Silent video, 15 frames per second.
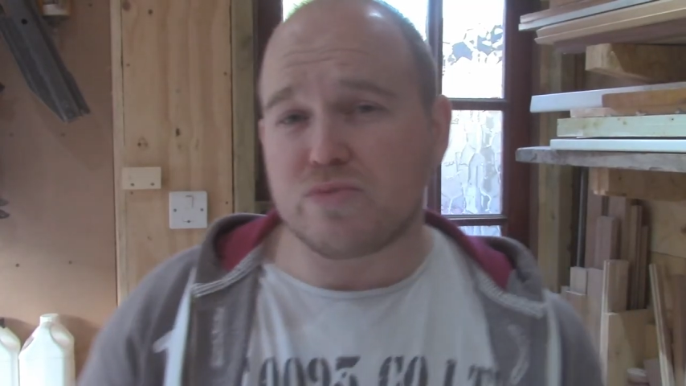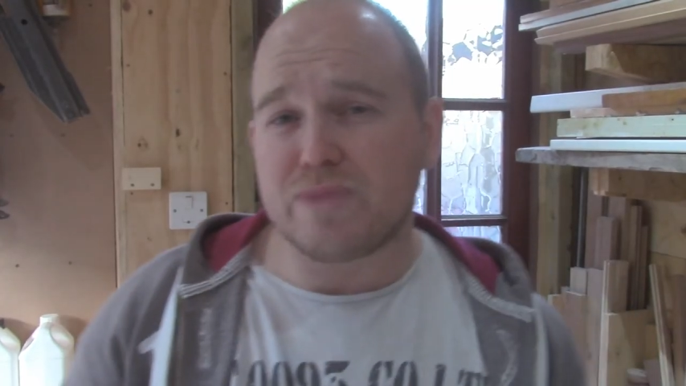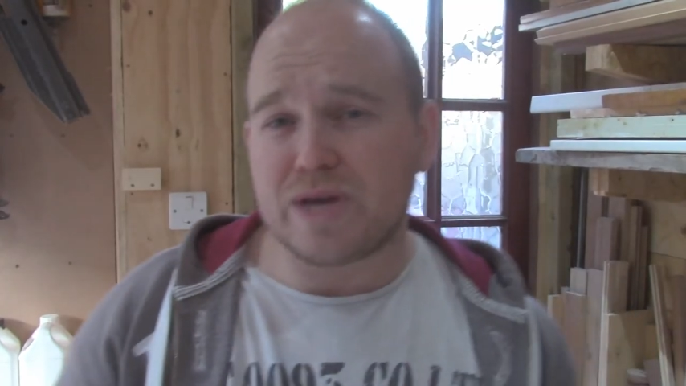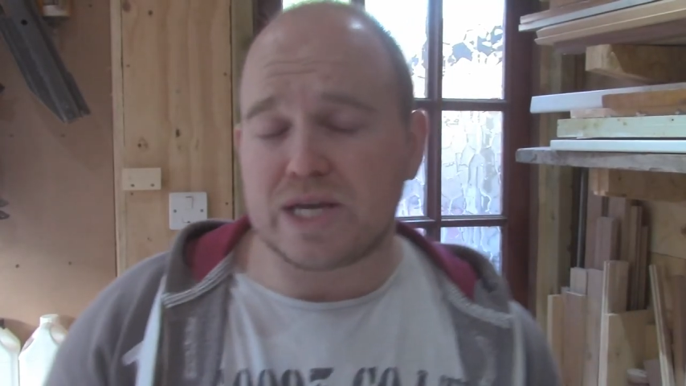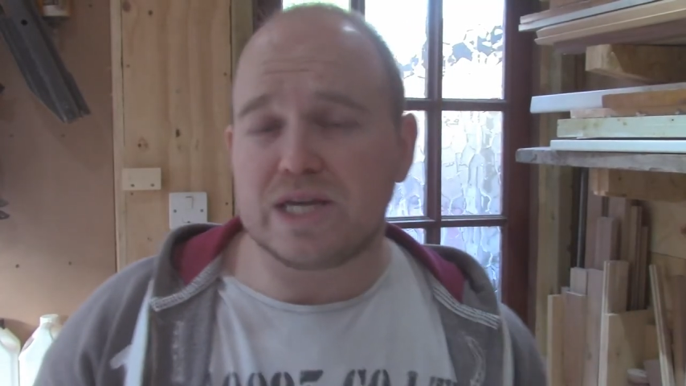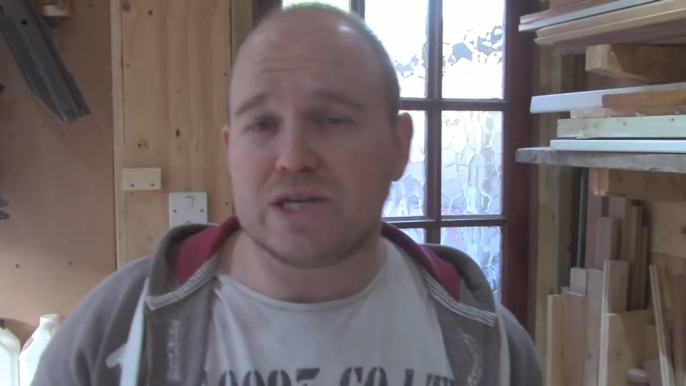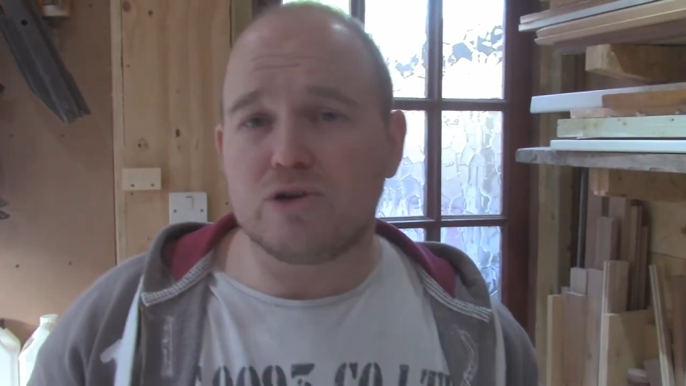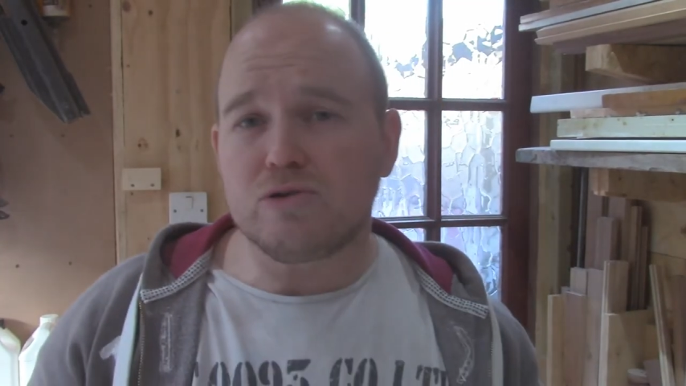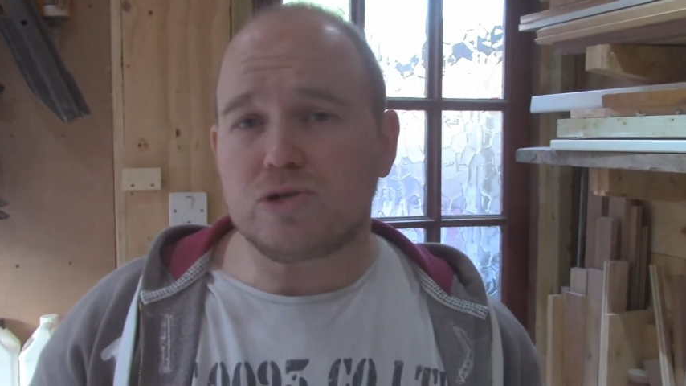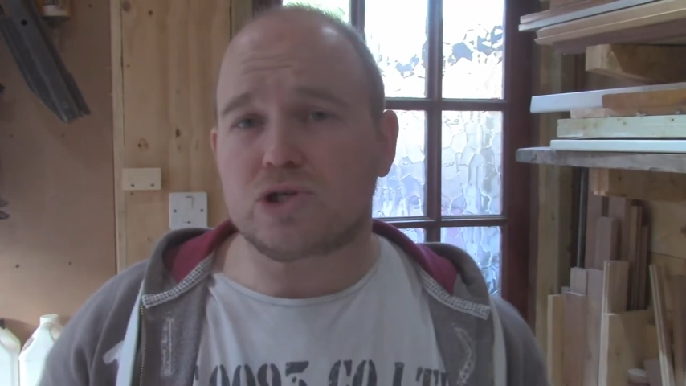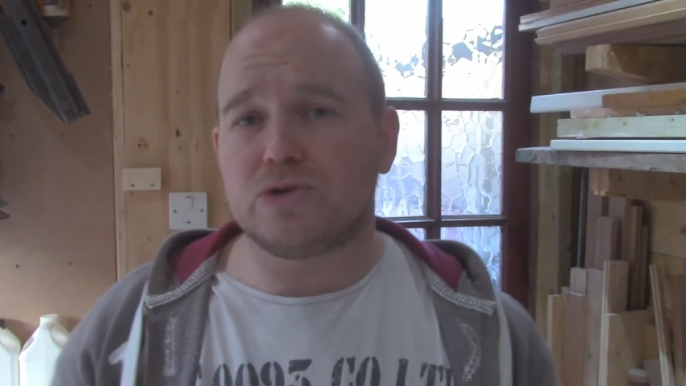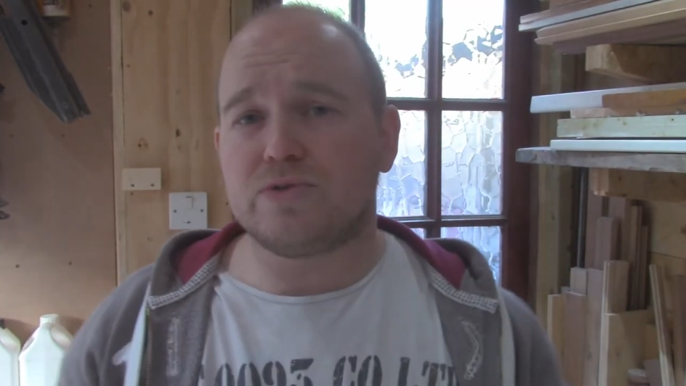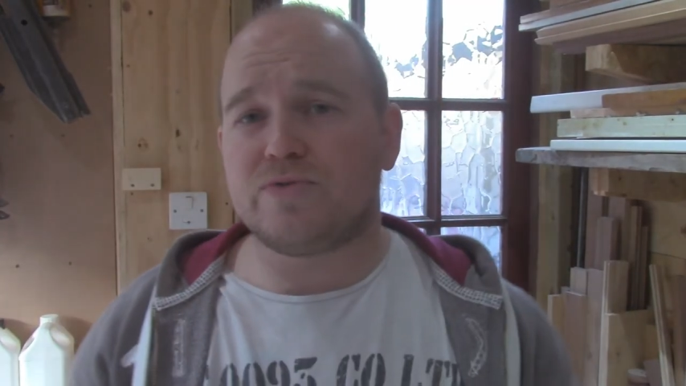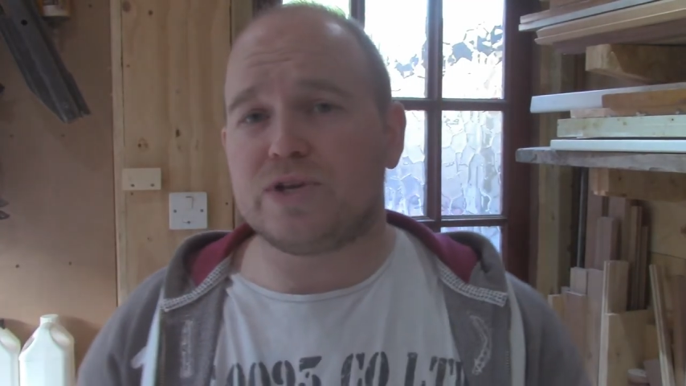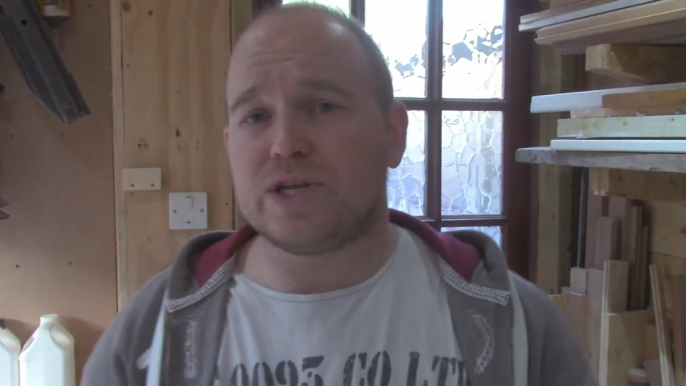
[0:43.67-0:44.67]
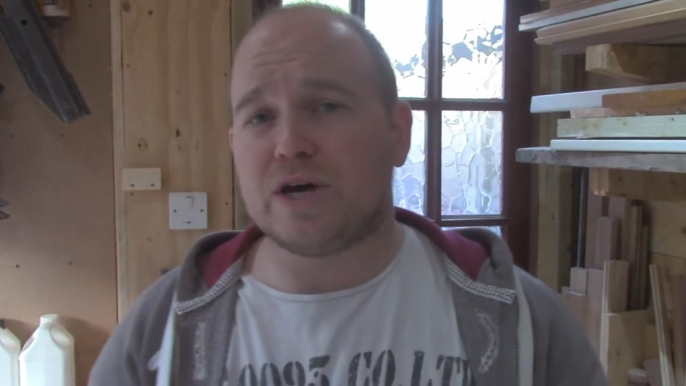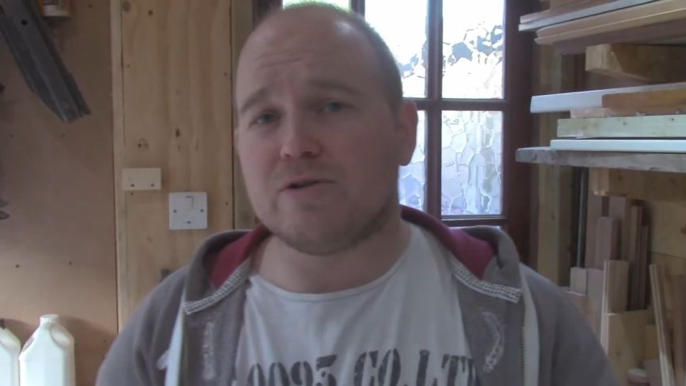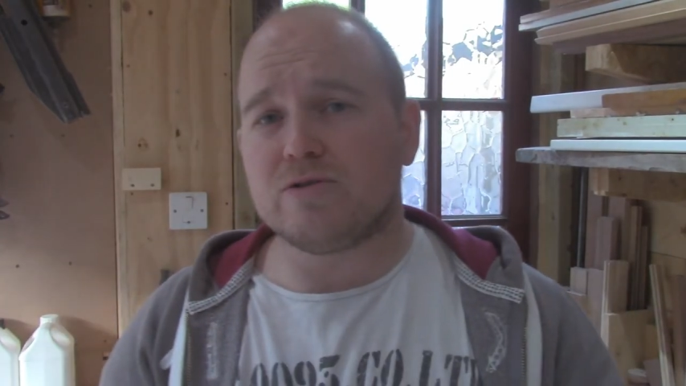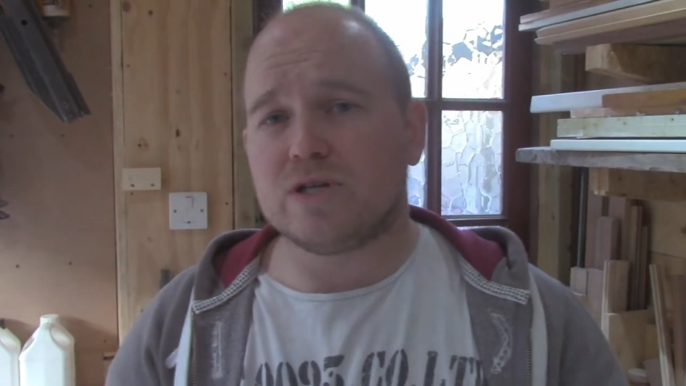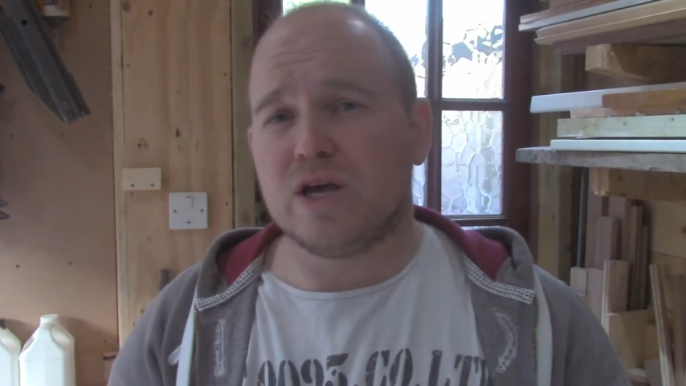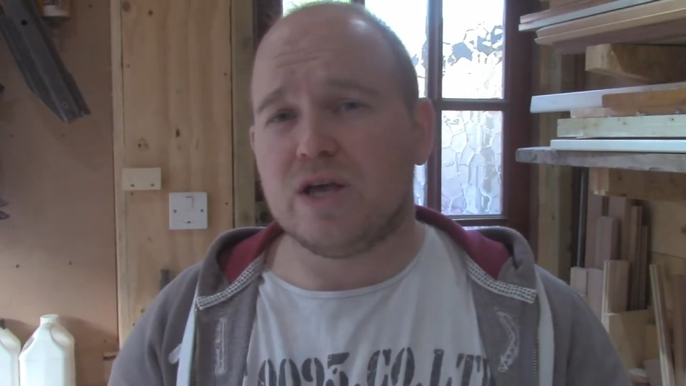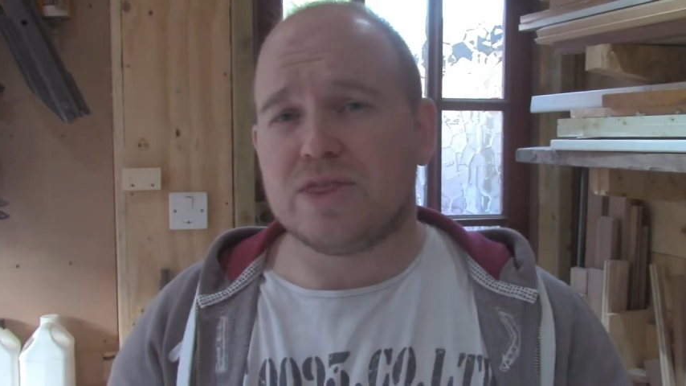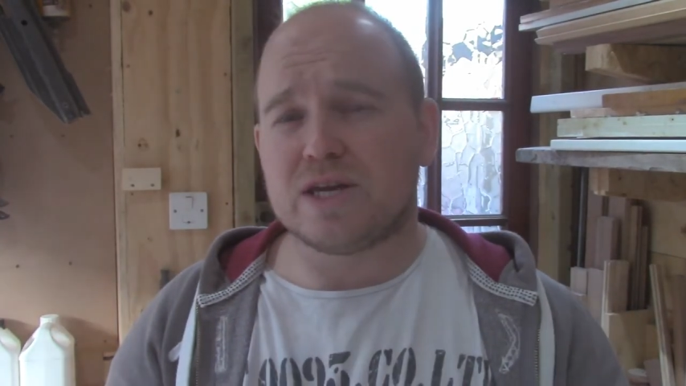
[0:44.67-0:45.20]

many YouTube videos